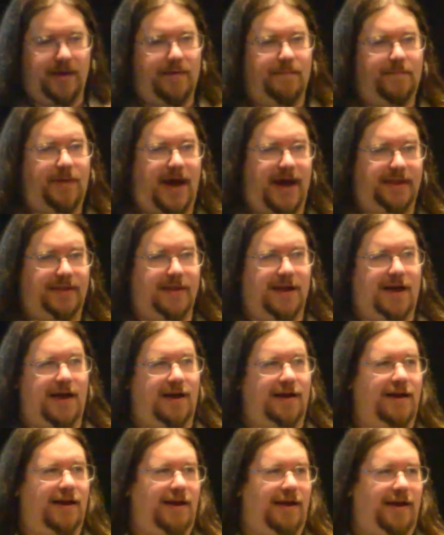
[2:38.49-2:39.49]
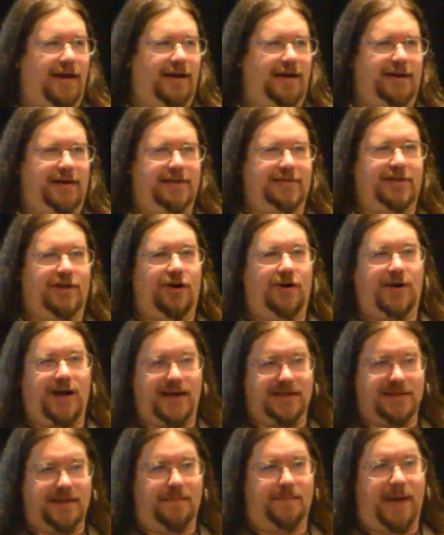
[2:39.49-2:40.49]
Python is known
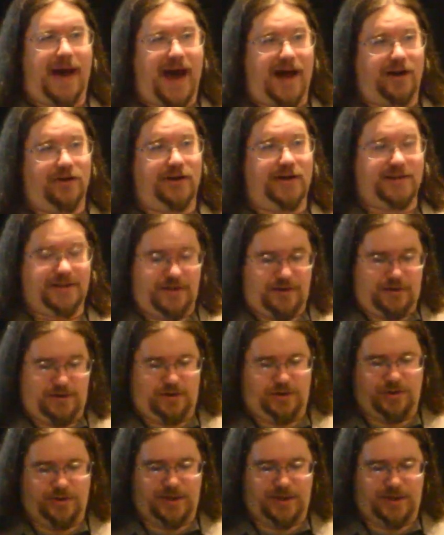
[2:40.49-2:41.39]
as a batteries included